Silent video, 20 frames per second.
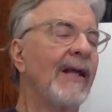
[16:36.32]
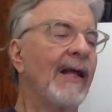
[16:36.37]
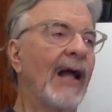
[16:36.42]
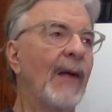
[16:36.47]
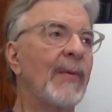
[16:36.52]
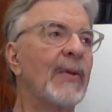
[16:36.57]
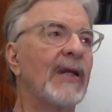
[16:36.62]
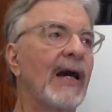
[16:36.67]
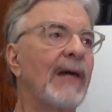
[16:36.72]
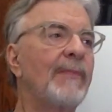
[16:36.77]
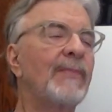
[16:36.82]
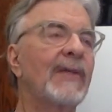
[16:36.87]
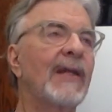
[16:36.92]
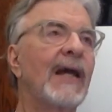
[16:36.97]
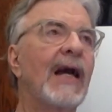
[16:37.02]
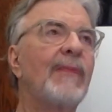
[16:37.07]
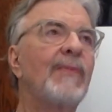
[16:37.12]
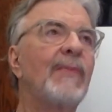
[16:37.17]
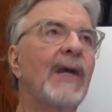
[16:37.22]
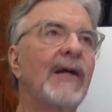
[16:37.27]
I mean,
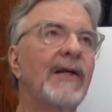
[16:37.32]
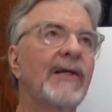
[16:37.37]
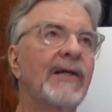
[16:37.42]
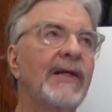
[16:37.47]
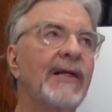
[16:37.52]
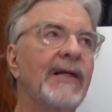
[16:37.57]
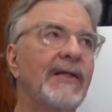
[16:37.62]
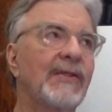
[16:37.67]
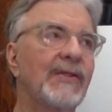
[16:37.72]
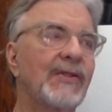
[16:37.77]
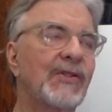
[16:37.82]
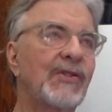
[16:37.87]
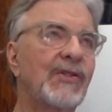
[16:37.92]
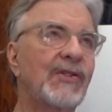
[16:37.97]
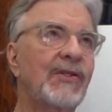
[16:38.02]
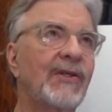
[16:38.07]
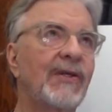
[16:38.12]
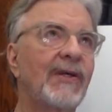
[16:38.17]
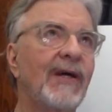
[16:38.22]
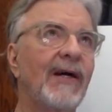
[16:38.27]
I'm not
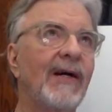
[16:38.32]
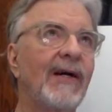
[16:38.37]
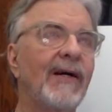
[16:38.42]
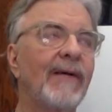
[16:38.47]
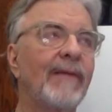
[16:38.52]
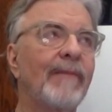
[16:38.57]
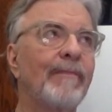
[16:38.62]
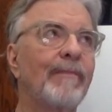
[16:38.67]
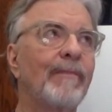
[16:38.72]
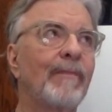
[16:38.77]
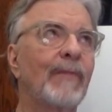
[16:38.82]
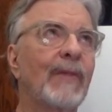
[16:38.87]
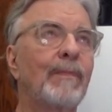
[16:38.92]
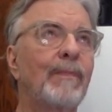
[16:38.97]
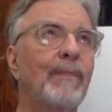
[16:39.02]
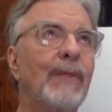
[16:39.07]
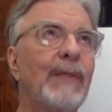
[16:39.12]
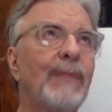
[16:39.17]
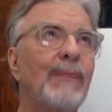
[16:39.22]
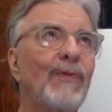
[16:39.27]
against
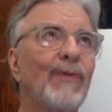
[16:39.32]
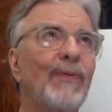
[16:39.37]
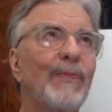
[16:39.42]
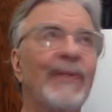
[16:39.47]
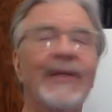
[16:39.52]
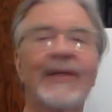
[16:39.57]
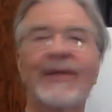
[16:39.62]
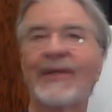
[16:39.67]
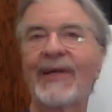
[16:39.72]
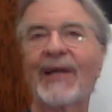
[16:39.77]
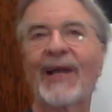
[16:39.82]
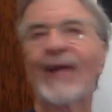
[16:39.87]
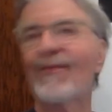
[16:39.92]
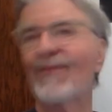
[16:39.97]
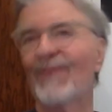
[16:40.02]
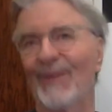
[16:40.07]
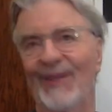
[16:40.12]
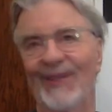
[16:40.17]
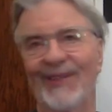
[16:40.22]
people being careful.